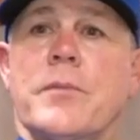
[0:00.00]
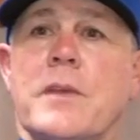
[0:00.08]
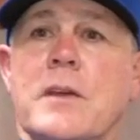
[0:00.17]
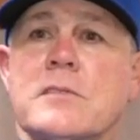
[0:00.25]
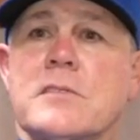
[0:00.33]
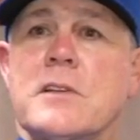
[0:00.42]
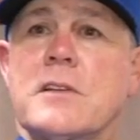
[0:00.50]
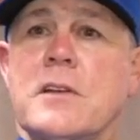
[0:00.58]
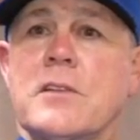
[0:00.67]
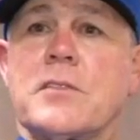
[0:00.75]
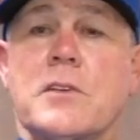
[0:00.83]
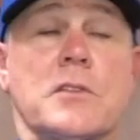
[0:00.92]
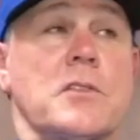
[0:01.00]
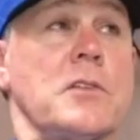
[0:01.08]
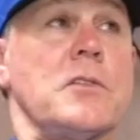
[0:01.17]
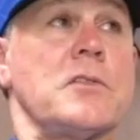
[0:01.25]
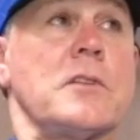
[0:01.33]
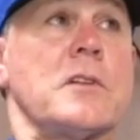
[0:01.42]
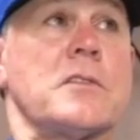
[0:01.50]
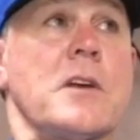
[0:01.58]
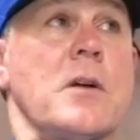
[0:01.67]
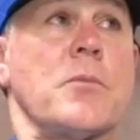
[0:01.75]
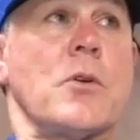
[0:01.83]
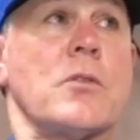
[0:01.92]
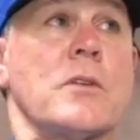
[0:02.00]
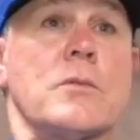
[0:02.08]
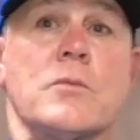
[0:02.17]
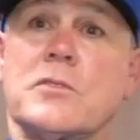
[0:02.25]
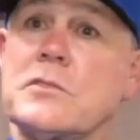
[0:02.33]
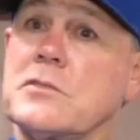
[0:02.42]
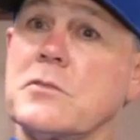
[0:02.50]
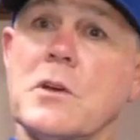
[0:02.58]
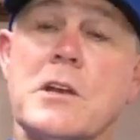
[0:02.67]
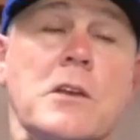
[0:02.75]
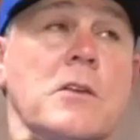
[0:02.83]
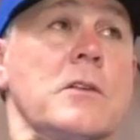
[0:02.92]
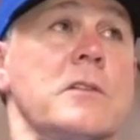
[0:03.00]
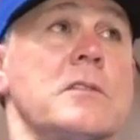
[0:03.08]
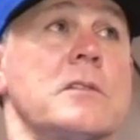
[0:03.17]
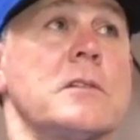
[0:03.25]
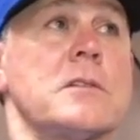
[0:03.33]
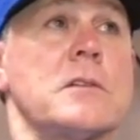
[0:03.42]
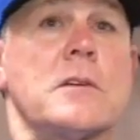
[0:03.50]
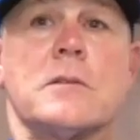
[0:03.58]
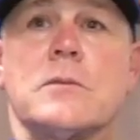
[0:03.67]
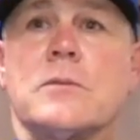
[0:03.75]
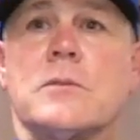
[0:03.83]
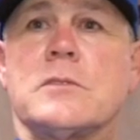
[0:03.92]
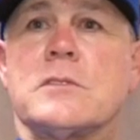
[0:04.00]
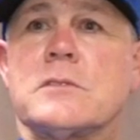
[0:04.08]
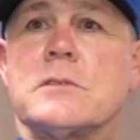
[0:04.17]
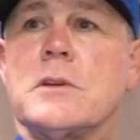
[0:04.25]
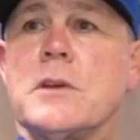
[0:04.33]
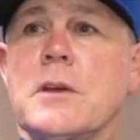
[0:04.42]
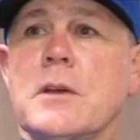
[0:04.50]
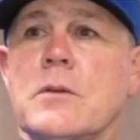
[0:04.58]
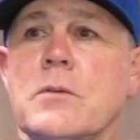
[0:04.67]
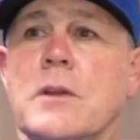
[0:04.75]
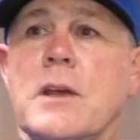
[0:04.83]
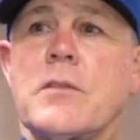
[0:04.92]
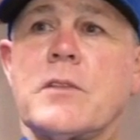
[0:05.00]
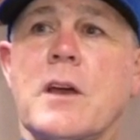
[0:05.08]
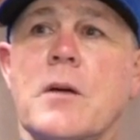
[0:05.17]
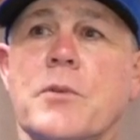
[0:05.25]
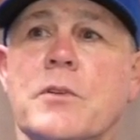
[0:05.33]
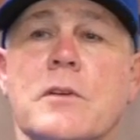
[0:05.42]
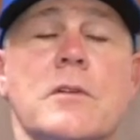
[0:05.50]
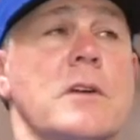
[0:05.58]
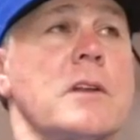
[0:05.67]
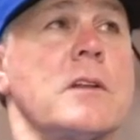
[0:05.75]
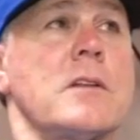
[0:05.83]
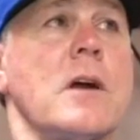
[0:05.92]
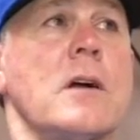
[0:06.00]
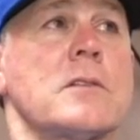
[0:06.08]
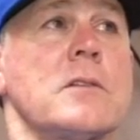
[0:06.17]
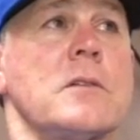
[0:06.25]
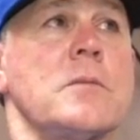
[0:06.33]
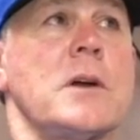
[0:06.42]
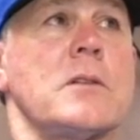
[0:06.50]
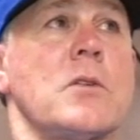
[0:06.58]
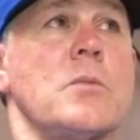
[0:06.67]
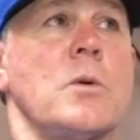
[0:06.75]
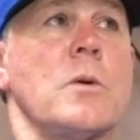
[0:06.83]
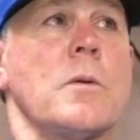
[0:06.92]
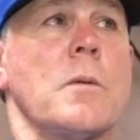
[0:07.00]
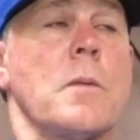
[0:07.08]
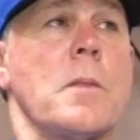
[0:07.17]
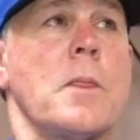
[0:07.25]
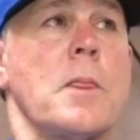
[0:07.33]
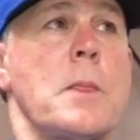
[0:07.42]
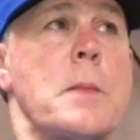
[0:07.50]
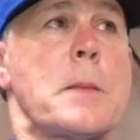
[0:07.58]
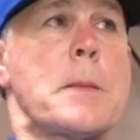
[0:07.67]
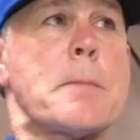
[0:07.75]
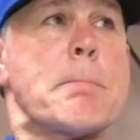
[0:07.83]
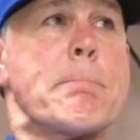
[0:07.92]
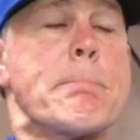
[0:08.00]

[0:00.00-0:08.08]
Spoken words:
They said that it's a contusion. It's not broken, which is great news. So I'll just, when I have the opportunity to talk to him, I'll know more.